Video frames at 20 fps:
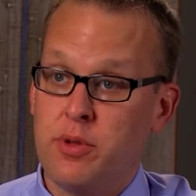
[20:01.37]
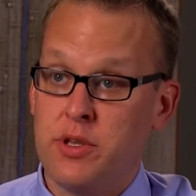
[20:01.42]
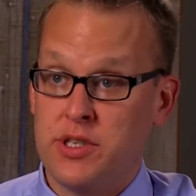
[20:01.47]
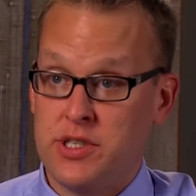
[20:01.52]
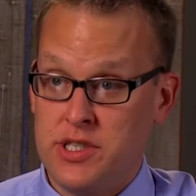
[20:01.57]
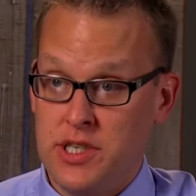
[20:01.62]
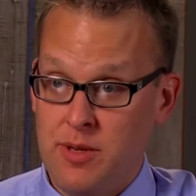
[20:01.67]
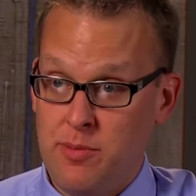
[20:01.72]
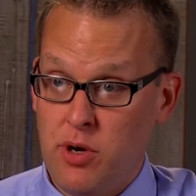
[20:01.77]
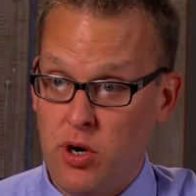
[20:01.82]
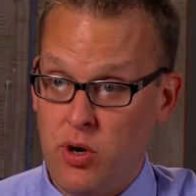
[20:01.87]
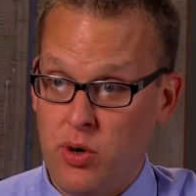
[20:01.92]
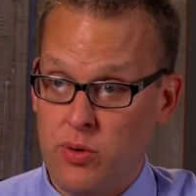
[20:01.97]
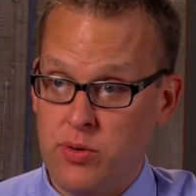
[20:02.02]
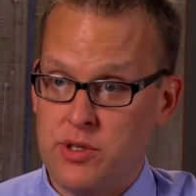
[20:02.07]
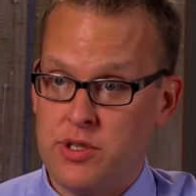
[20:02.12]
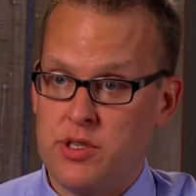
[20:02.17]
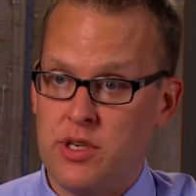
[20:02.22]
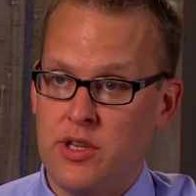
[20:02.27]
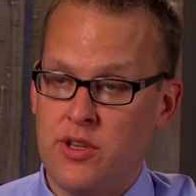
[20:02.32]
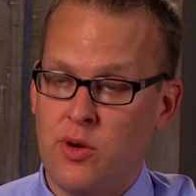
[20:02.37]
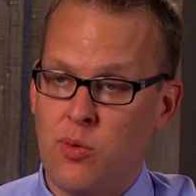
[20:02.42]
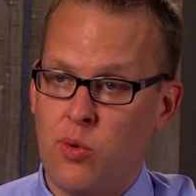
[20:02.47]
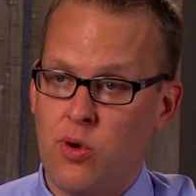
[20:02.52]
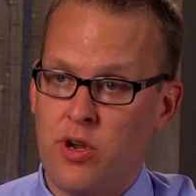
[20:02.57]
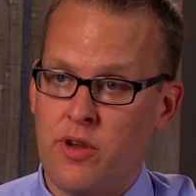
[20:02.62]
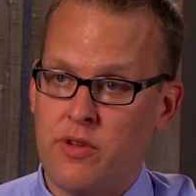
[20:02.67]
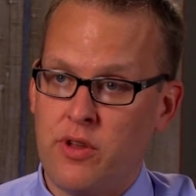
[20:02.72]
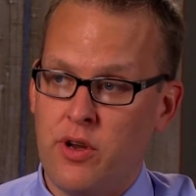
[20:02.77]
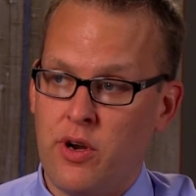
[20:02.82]
placebos in the
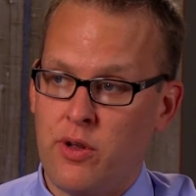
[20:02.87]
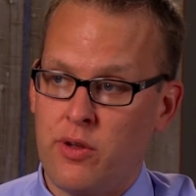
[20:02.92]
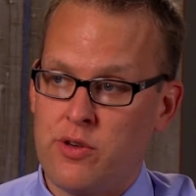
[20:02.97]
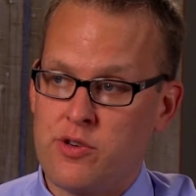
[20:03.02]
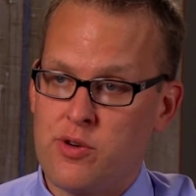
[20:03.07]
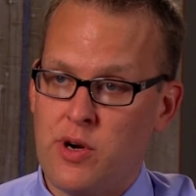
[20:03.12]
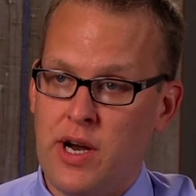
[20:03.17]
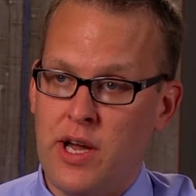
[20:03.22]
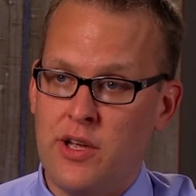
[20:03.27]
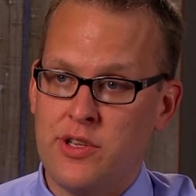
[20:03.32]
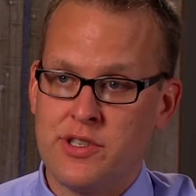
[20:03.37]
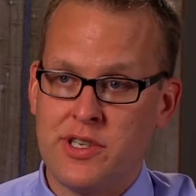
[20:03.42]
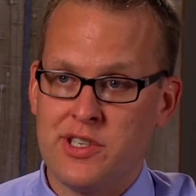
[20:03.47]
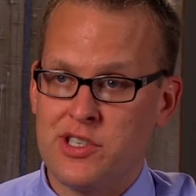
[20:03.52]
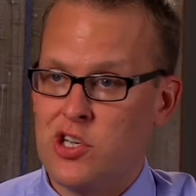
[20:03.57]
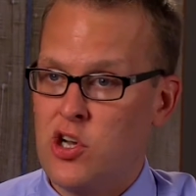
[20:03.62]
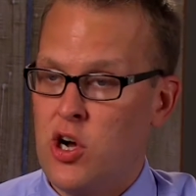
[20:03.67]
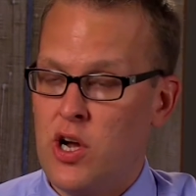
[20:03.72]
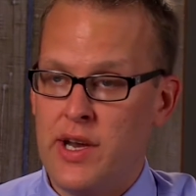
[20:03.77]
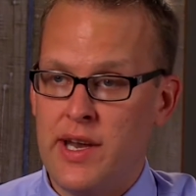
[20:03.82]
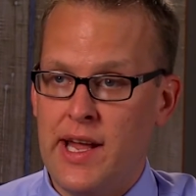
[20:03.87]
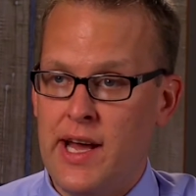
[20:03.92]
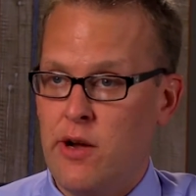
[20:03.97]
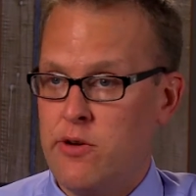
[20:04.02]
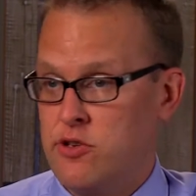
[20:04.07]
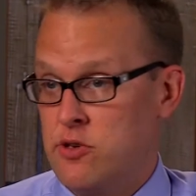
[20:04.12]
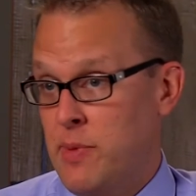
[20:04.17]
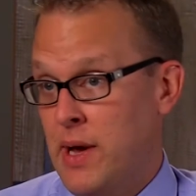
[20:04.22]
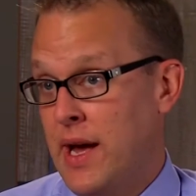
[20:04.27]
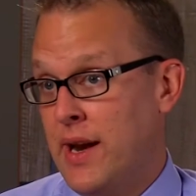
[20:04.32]
world of clinical trials has gone
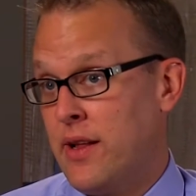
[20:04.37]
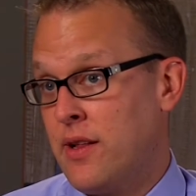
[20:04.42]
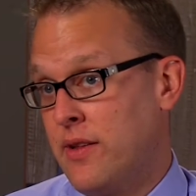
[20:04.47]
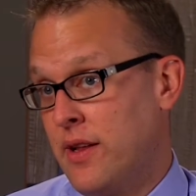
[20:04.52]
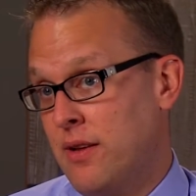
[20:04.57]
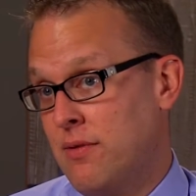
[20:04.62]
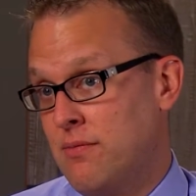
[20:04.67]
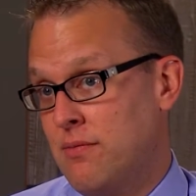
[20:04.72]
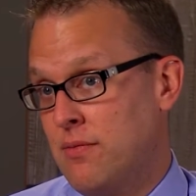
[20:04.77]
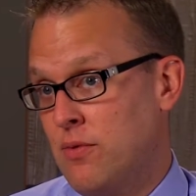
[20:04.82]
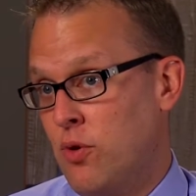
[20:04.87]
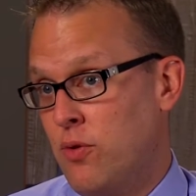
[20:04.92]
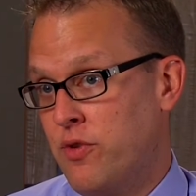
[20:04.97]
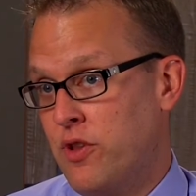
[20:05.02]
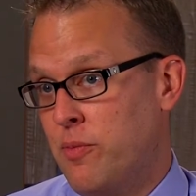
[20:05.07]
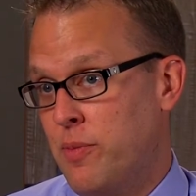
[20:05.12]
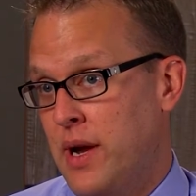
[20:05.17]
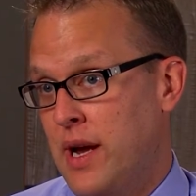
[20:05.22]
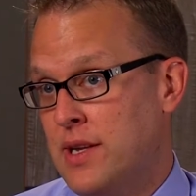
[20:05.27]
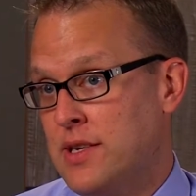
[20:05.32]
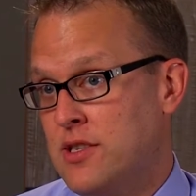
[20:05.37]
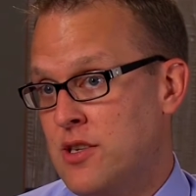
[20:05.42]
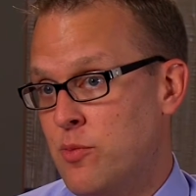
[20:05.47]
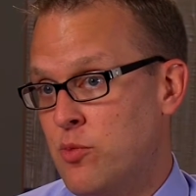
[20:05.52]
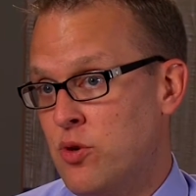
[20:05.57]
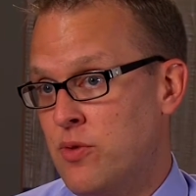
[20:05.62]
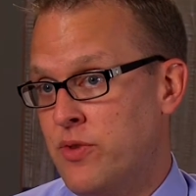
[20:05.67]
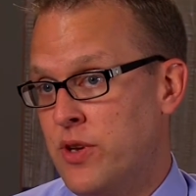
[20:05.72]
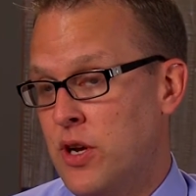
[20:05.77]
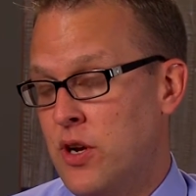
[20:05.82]
down dramatically over the past
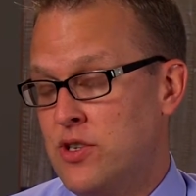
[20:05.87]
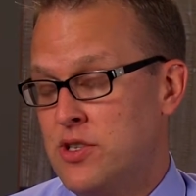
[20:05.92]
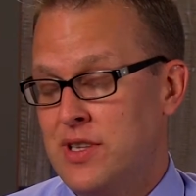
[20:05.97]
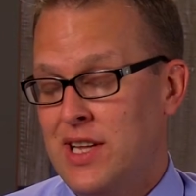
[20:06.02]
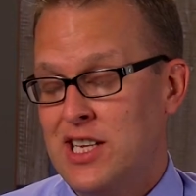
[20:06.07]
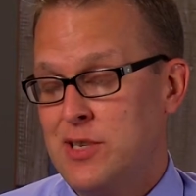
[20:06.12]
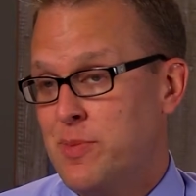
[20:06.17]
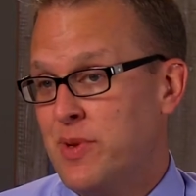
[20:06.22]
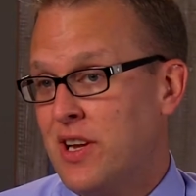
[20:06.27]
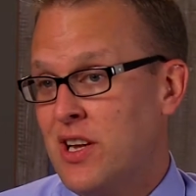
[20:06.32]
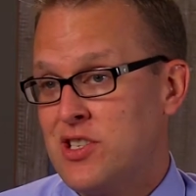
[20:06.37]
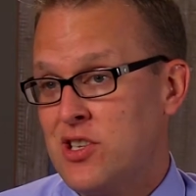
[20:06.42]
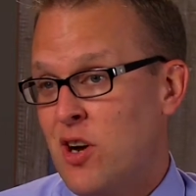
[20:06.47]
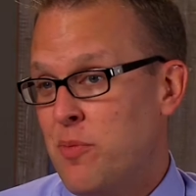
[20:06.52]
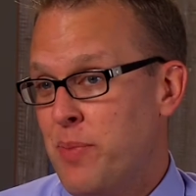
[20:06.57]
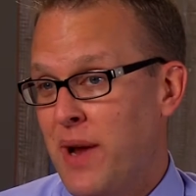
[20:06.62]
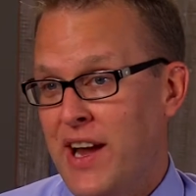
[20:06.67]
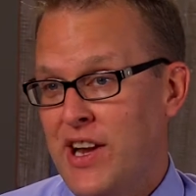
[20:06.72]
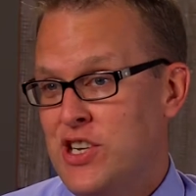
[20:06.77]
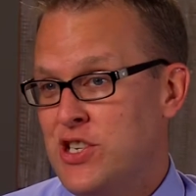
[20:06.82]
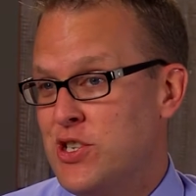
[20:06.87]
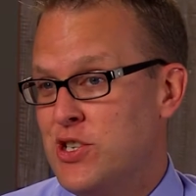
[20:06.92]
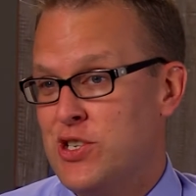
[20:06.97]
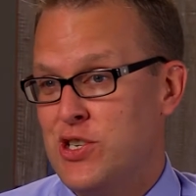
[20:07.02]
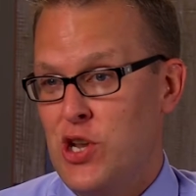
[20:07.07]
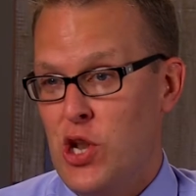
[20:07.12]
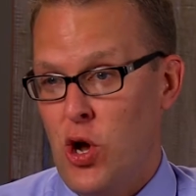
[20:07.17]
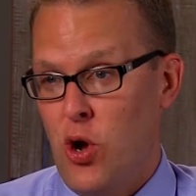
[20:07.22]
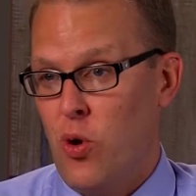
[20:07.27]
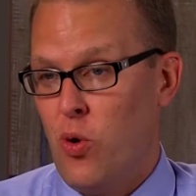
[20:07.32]
number of years. And that's because our
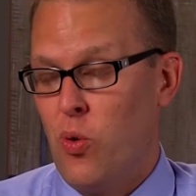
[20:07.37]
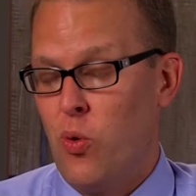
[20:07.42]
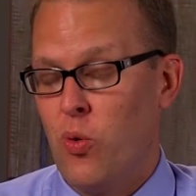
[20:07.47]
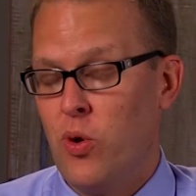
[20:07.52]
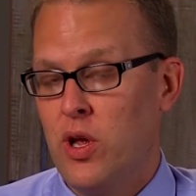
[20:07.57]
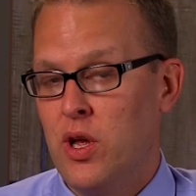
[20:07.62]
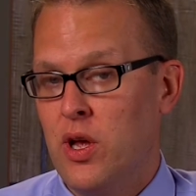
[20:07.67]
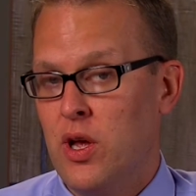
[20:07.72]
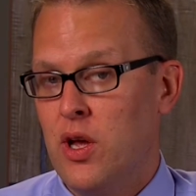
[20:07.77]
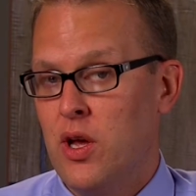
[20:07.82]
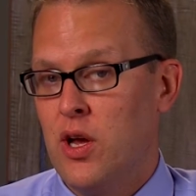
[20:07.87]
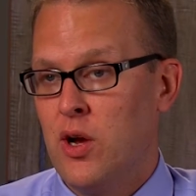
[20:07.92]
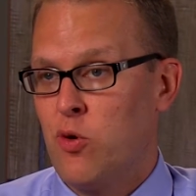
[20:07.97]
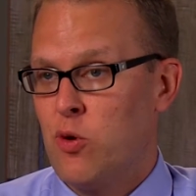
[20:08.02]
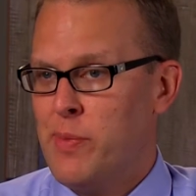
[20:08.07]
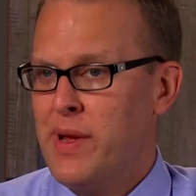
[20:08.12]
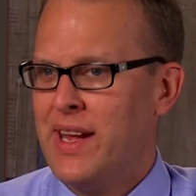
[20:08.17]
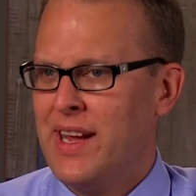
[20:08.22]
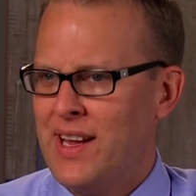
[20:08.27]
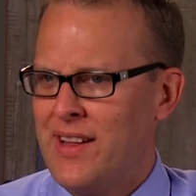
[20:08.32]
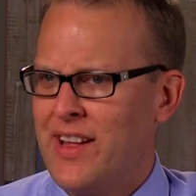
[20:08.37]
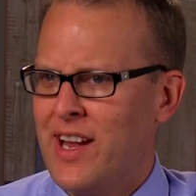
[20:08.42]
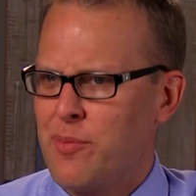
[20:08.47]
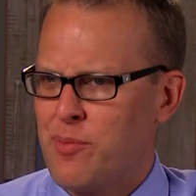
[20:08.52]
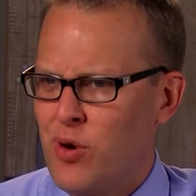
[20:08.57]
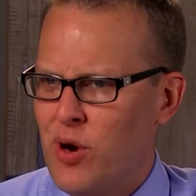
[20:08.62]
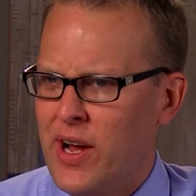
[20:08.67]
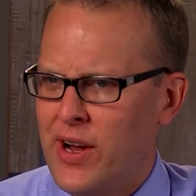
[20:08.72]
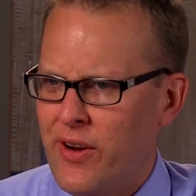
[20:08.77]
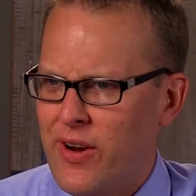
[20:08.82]
patients know we're making a lot
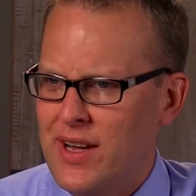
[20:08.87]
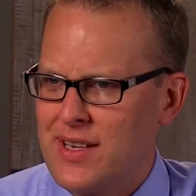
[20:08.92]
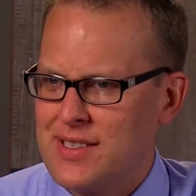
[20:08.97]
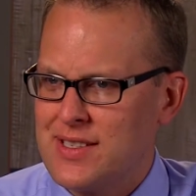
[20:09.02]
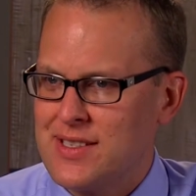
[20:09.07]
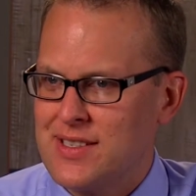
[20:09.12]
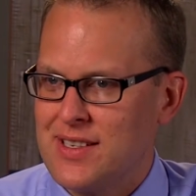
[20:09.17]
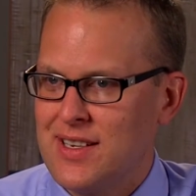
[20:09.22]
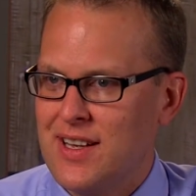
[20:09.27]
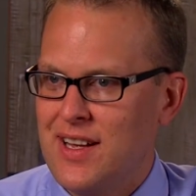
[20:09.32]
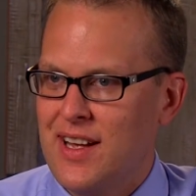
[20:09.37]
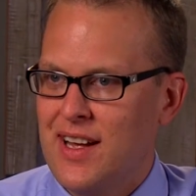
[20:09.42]
of progress.